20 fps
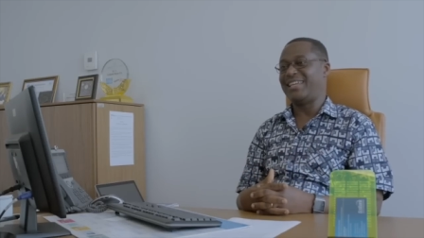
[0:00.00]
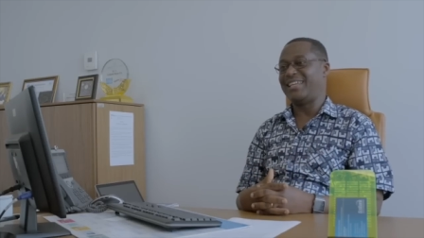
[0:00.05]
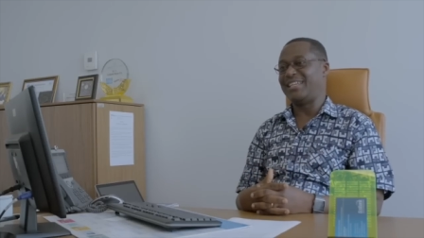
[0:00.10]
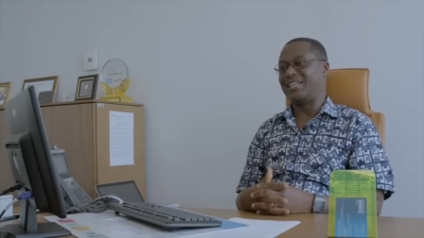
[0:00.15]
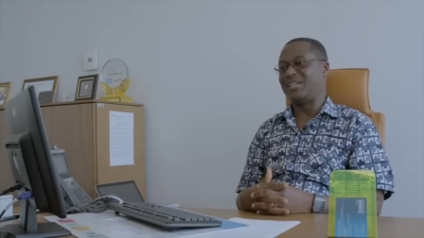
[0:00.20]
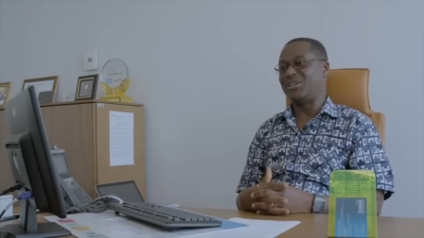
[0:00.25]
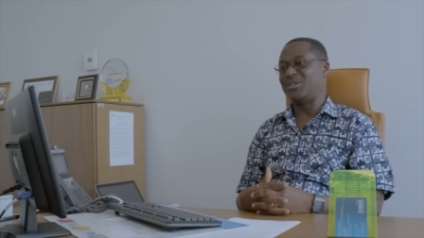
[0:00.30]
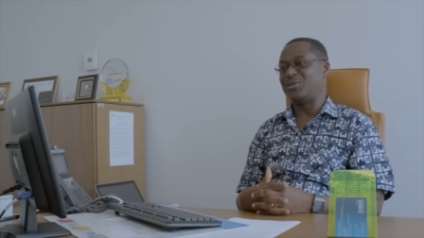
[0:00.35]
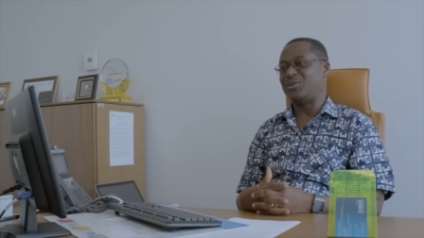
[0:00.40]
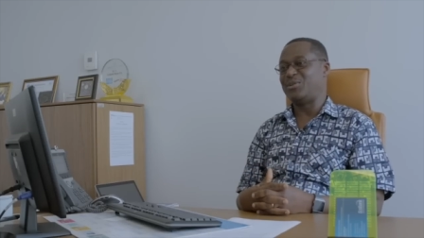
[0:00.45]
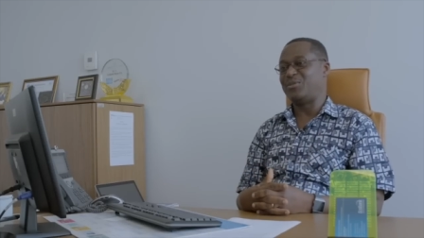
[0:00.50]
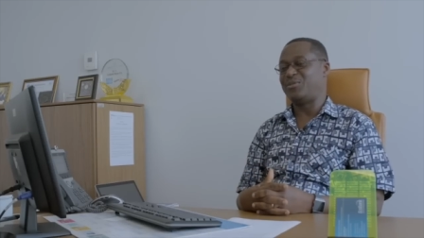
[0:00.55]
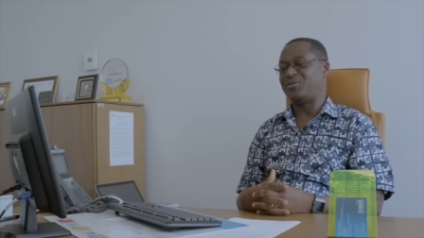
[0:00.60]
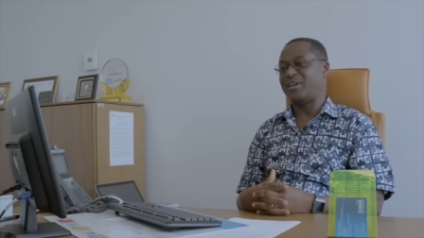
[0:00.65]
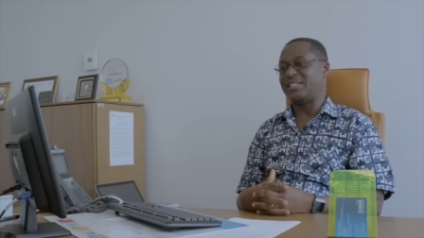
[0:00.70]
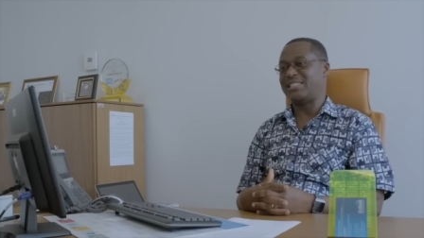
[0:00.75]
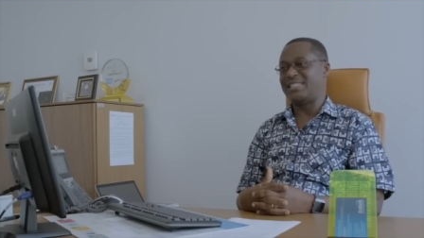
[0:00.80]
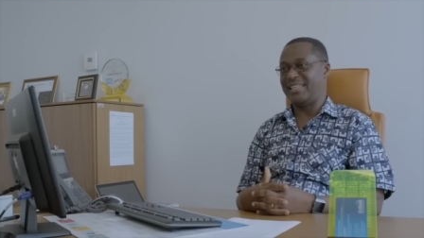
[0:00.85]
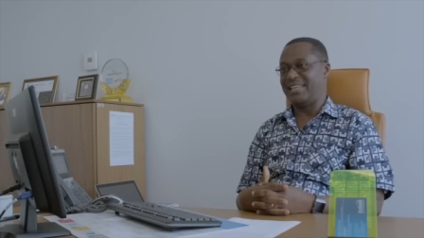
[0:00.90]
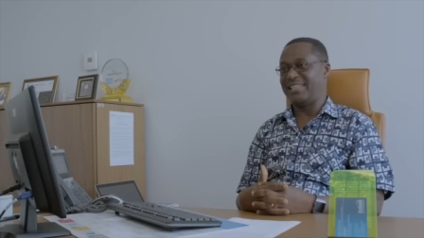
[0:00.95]
you know,
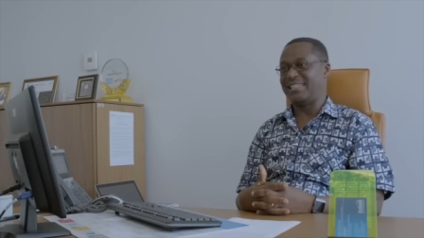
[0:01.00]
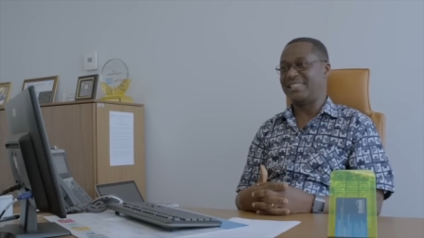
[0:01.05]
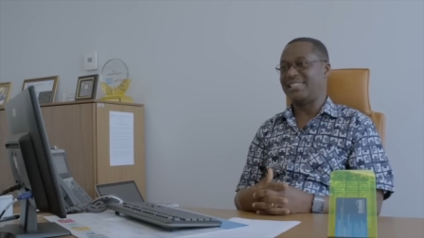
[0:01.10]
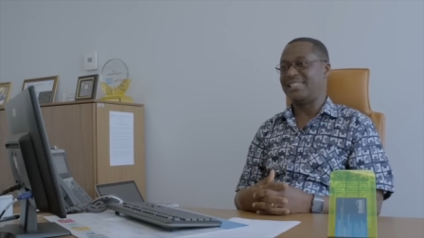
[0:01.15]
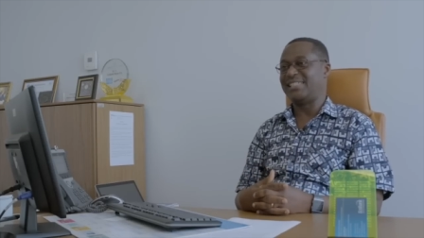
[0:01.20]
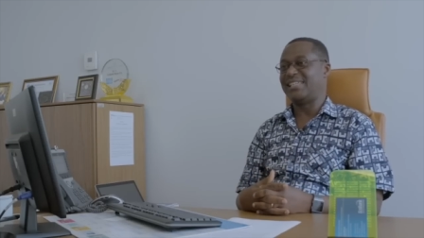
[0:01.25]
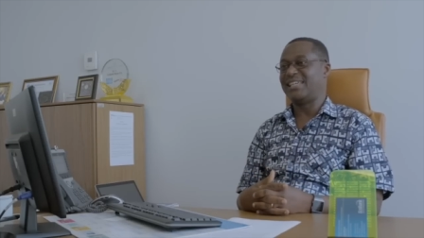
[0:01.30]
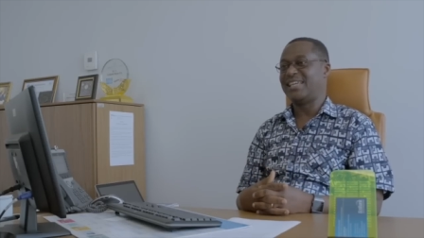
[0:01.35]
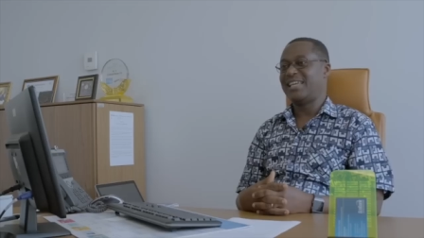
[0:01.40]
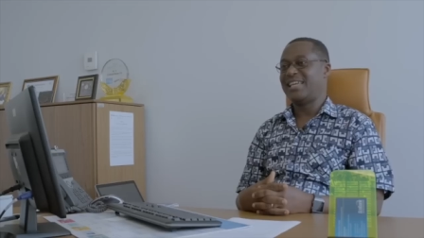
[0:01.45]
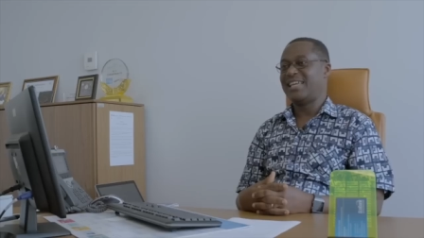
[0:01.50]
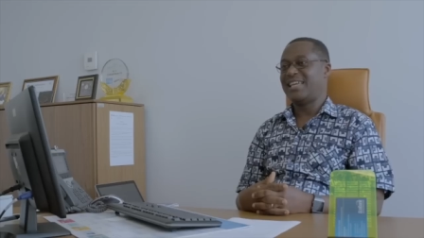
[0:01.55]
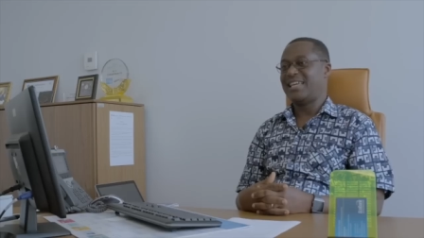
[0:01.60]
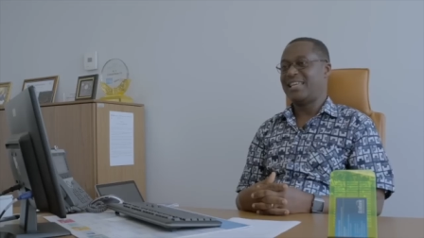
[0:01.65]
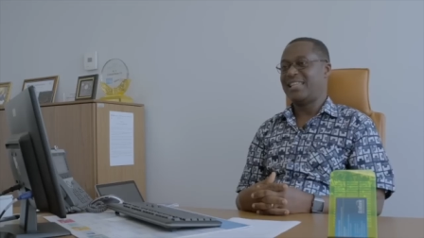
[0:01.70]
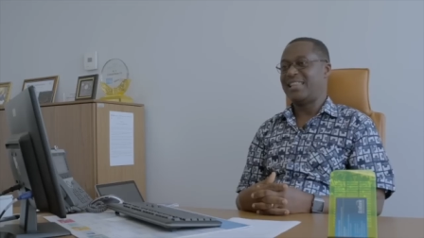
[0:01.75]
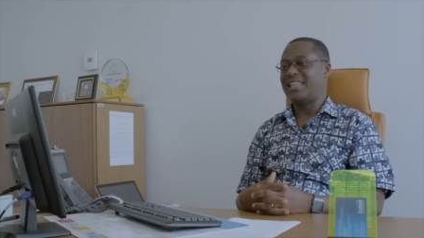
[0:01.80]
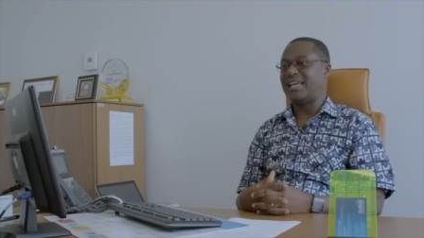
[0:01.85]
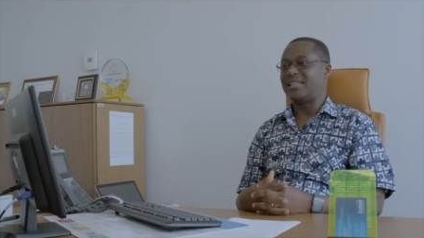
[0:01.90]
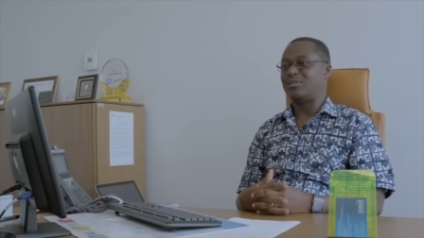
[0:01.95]
facility
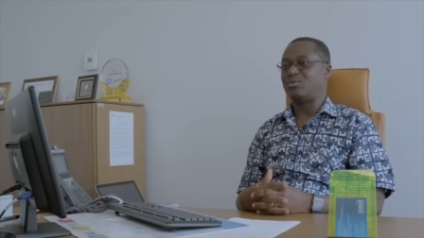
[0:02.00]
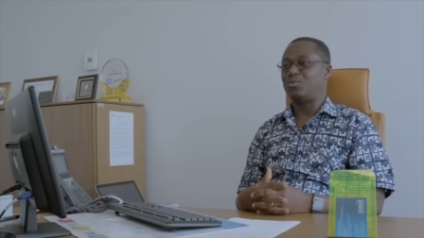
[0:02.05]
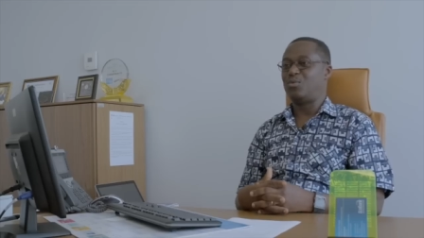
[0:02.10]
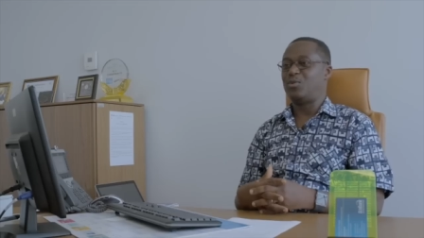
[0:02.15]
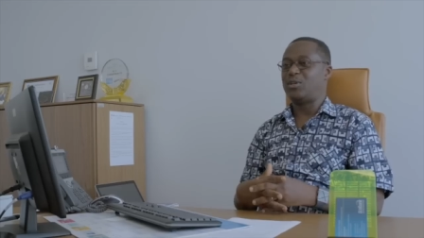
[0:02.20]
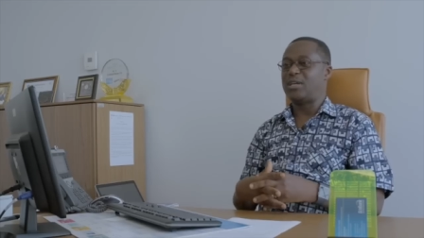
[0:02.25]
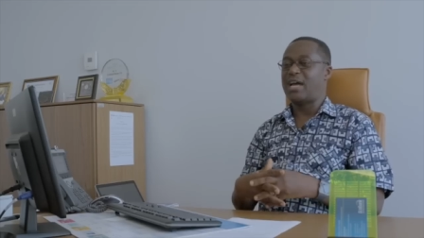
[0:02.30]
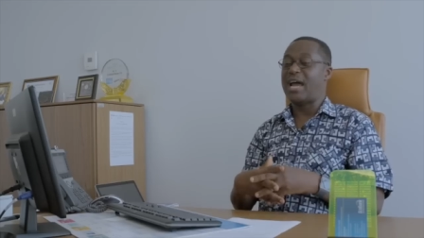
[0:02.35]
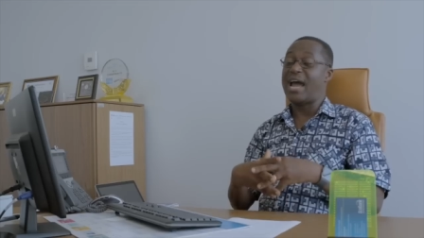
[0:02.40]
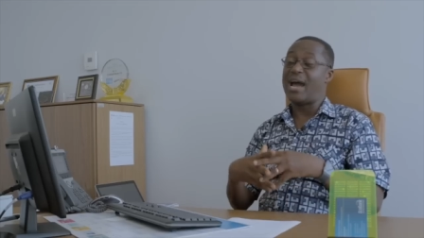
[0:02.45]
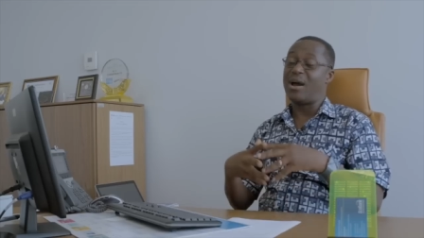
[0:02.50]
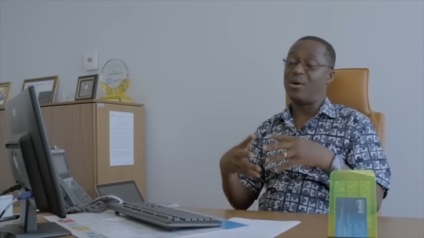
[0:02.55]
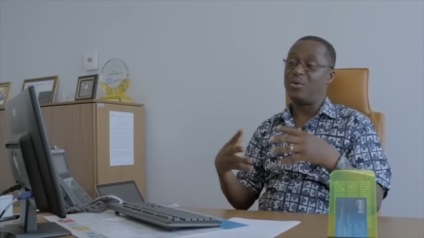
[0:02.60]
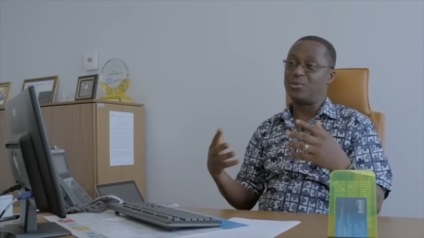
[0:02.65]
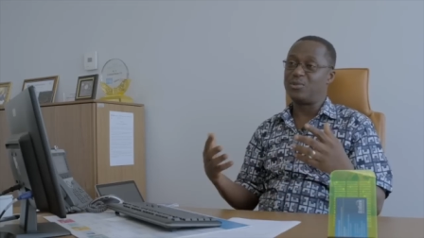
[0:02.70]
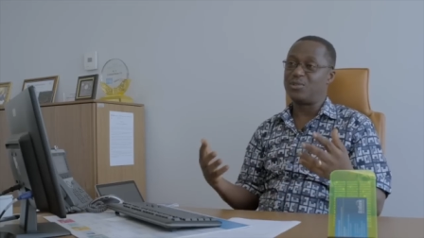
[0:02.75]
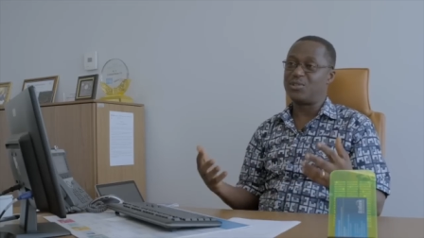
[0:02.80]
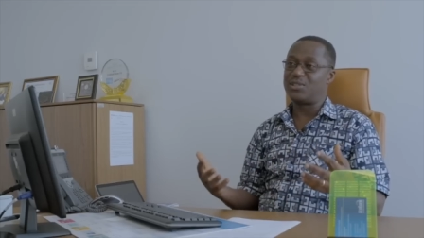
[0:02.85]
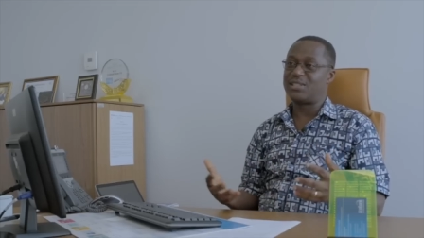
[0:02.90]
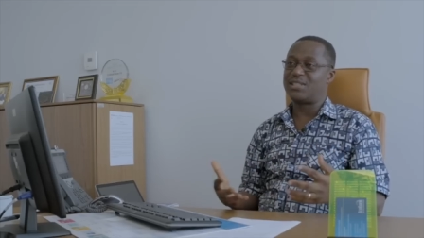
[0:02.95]
that would
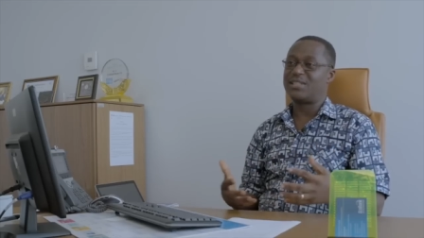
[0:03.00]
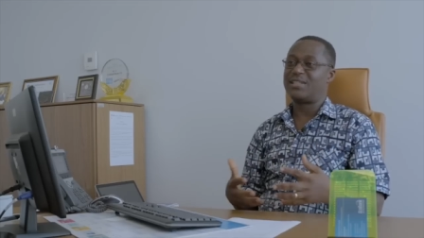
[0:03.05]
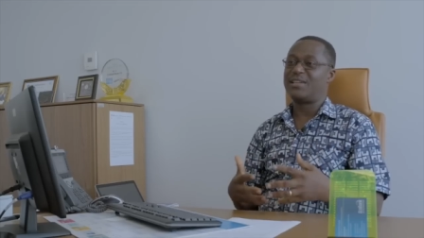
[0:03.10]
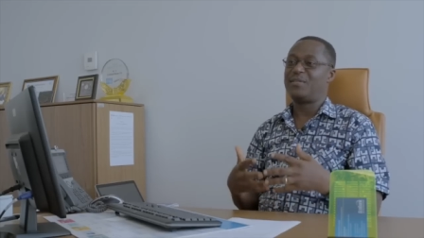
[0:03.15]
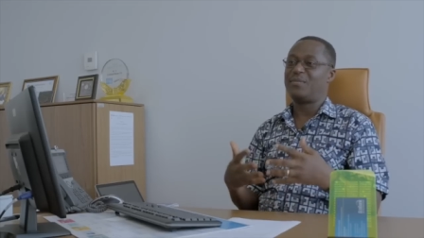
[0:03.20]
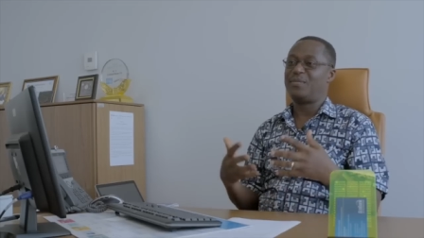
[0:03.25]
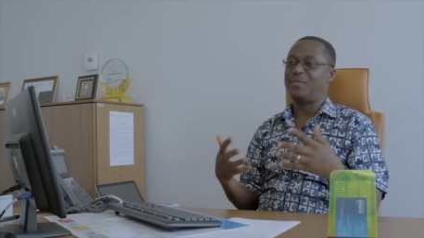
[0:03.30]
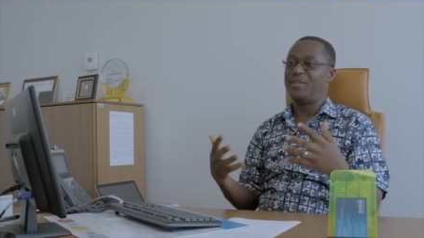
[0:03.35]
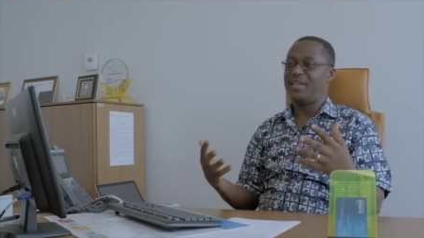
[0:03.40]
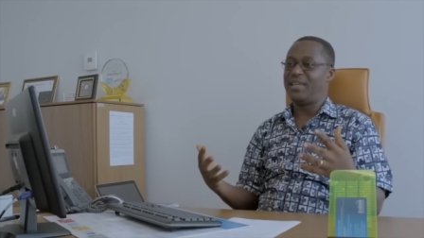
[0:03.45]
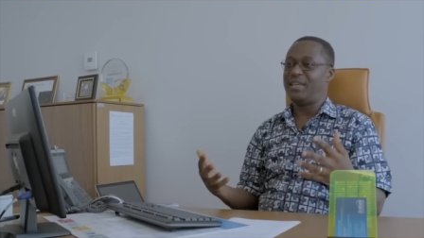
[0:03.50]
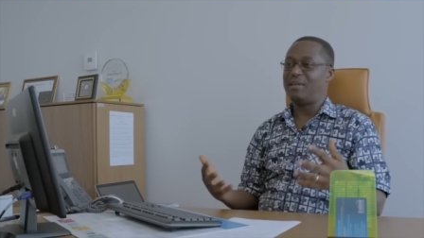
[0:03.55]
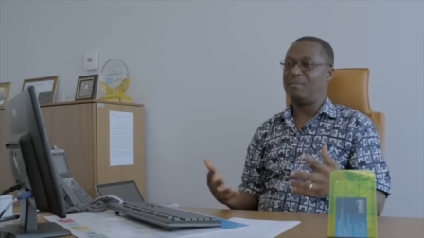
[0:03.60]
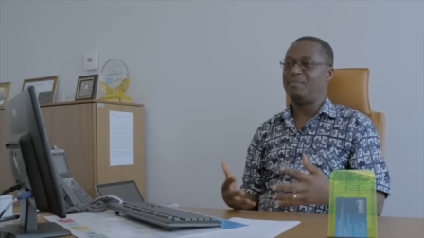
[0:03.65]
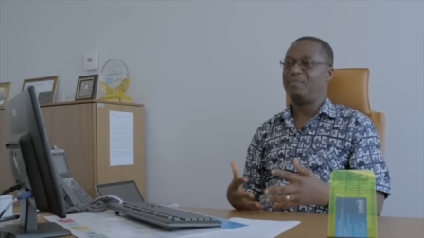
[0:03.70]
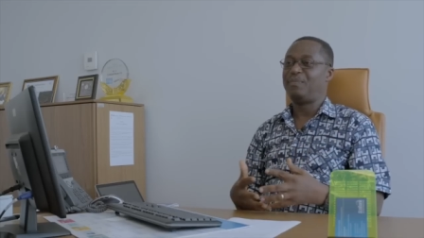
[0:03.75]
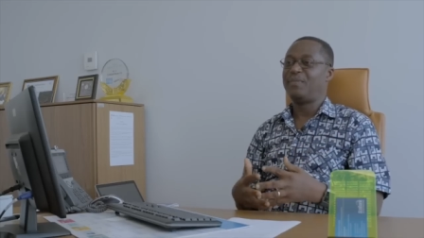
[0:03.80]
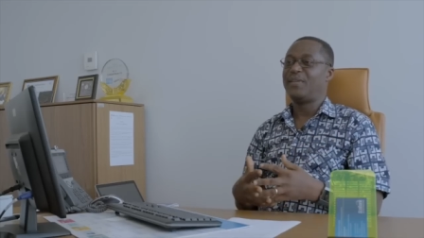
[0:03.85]
house the